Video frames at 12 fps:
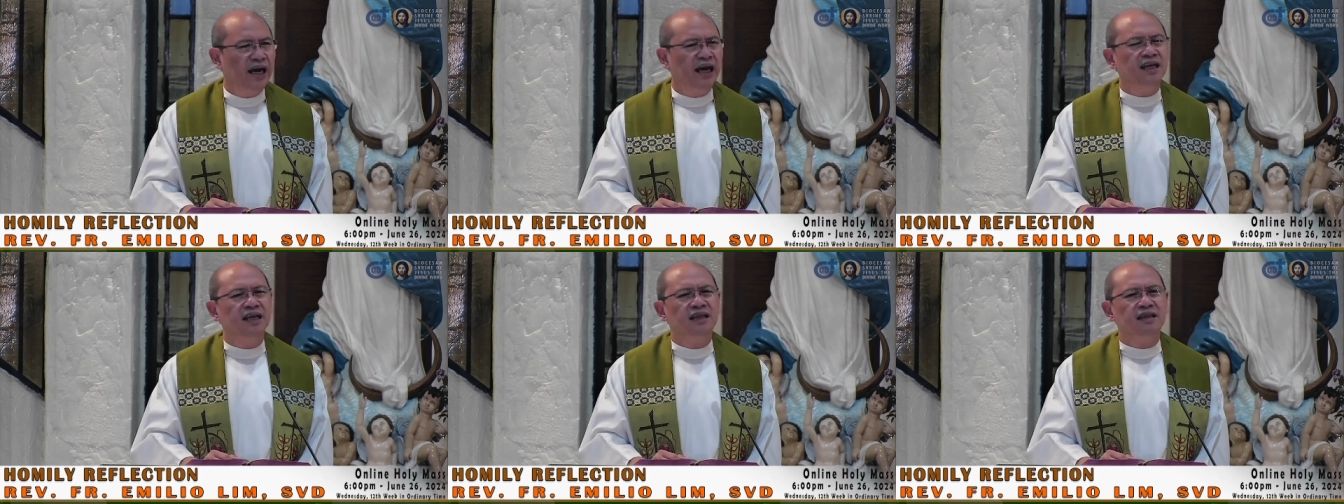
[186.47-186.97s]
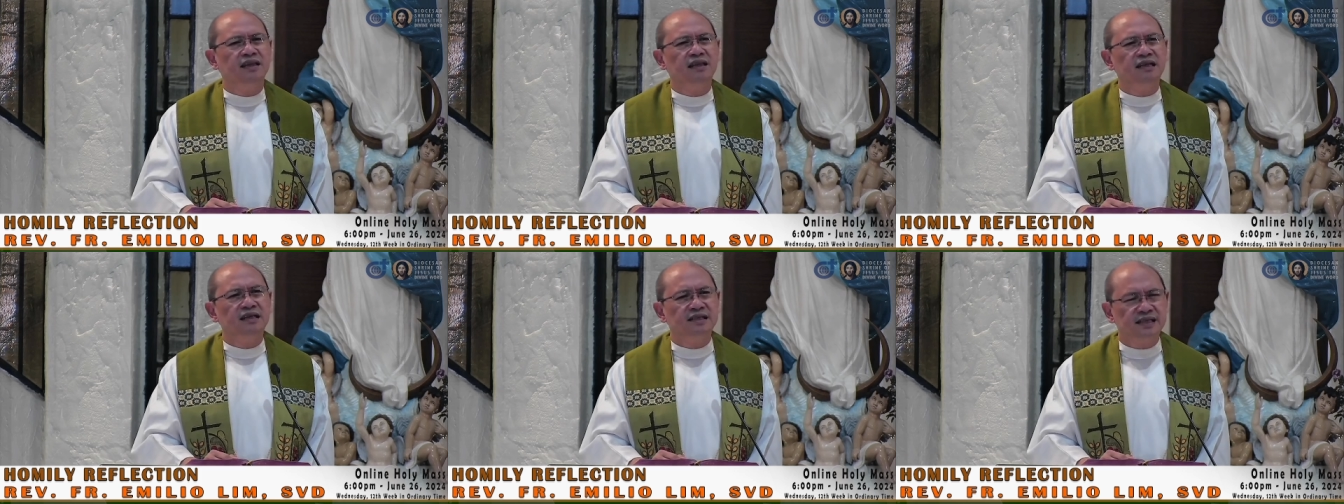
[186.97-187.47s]
And it
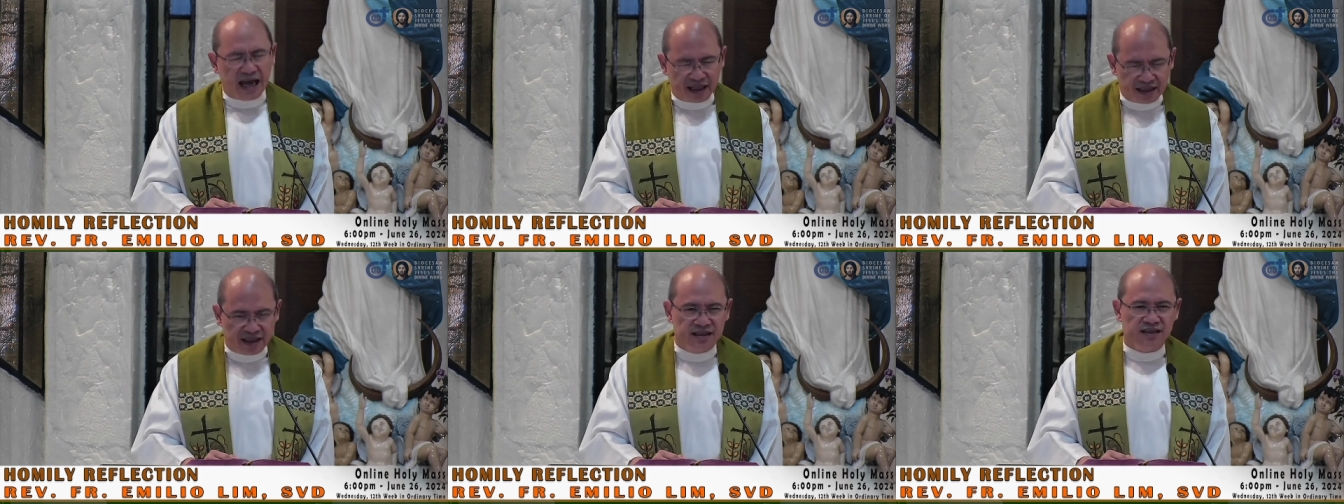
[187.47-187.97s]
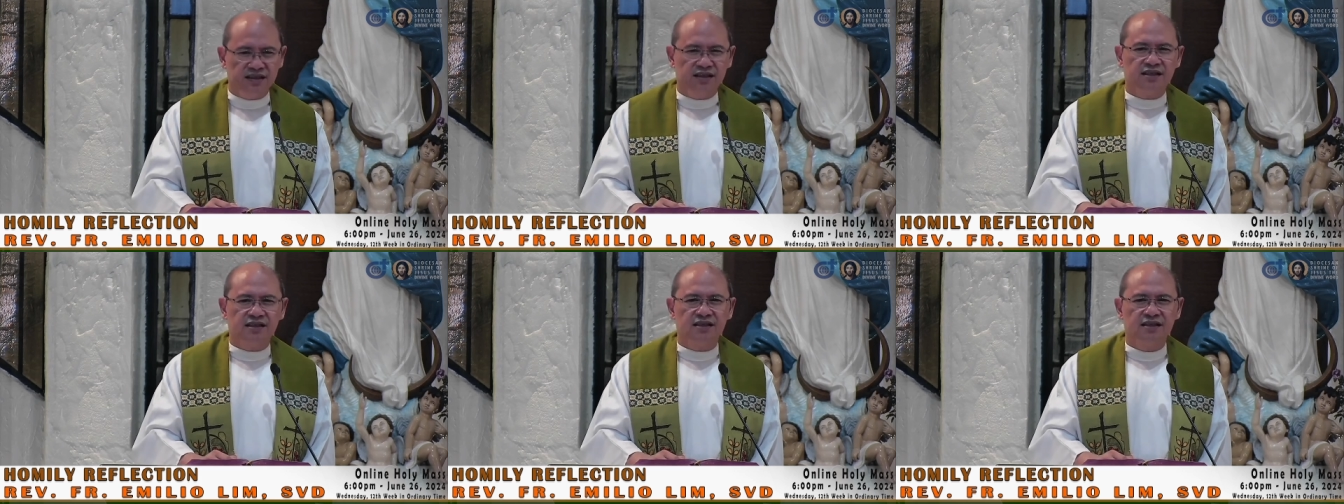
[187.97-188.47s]

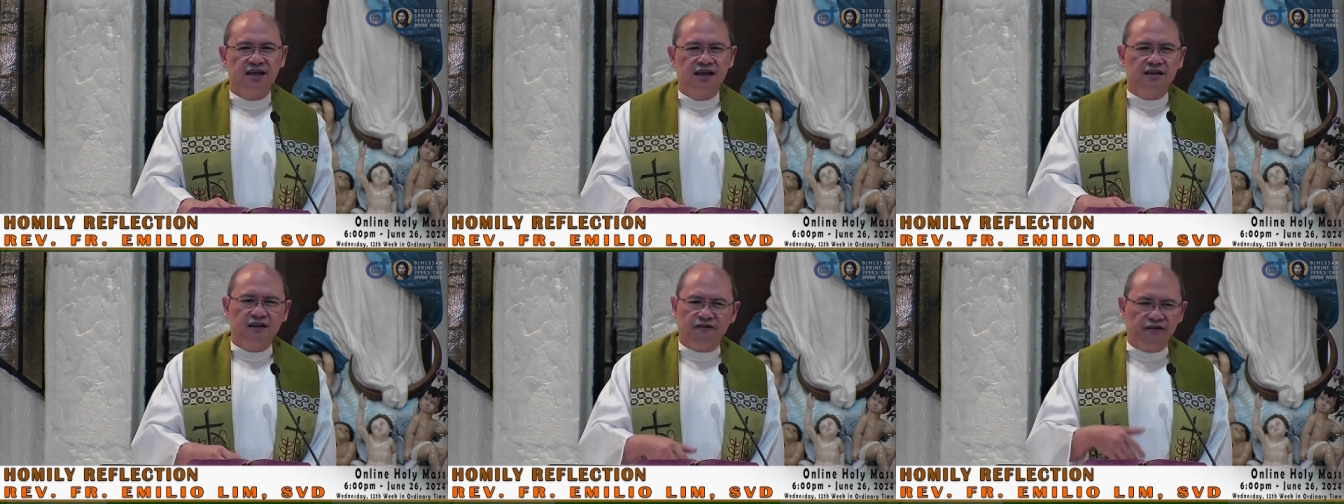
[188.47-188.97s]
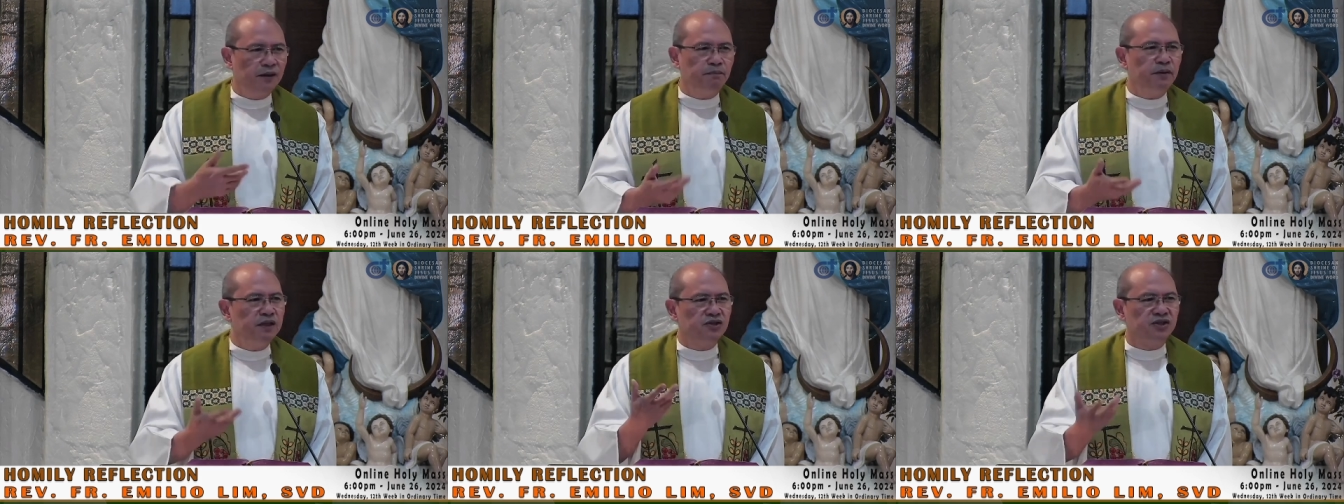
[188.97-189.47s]
saddens the
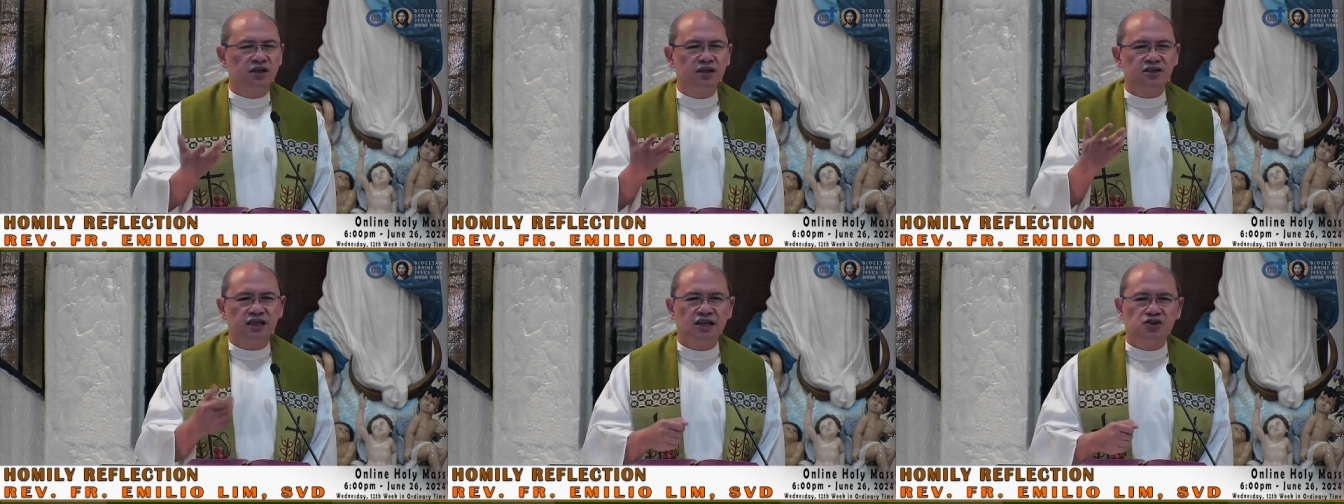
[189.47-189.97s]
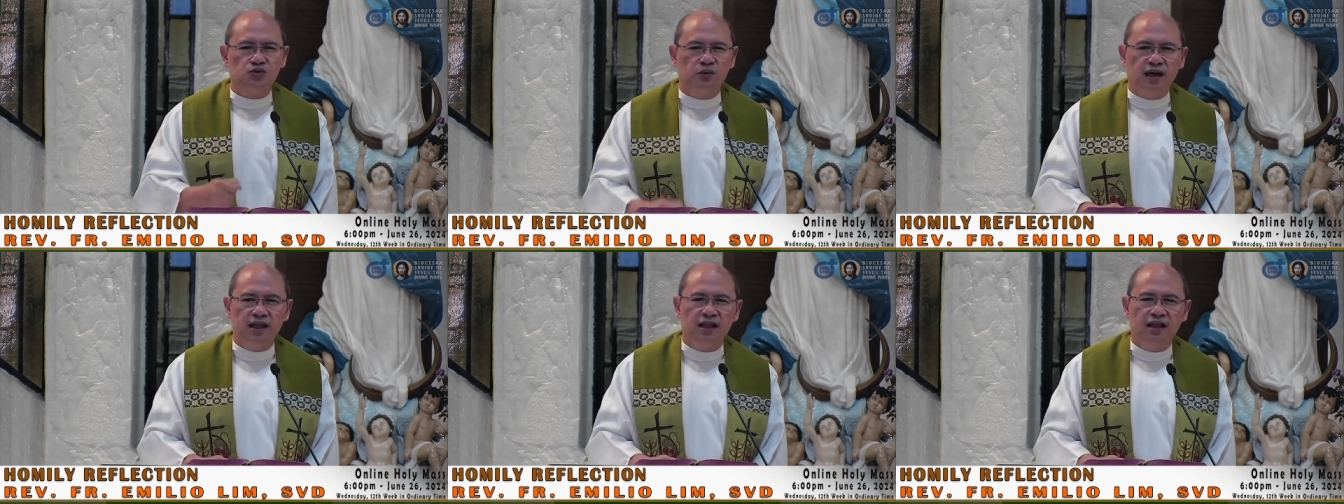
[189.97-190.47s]
Philippine church as
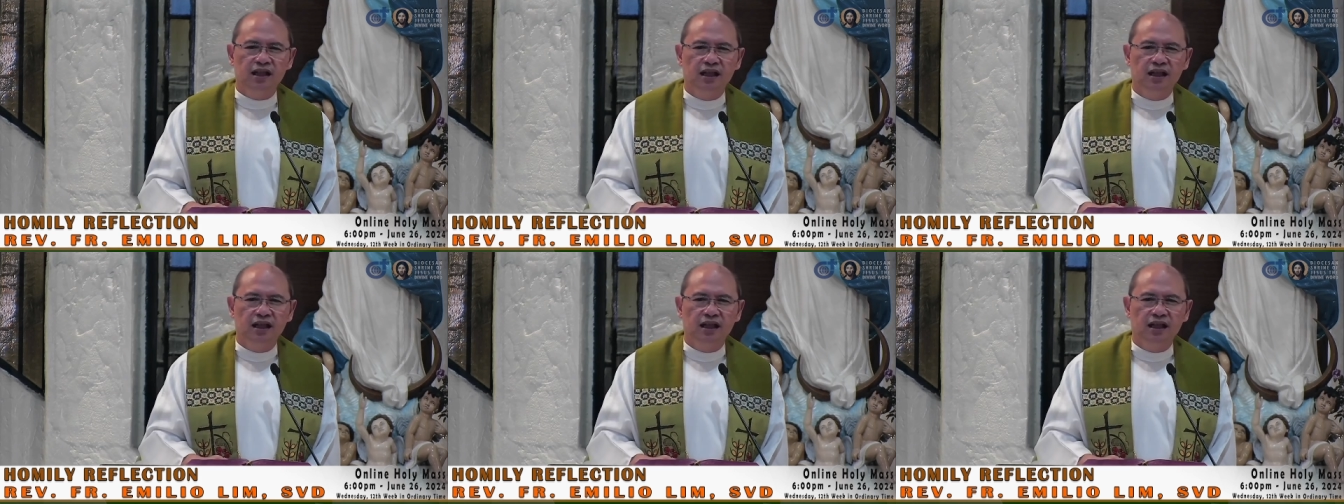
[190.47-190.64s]
well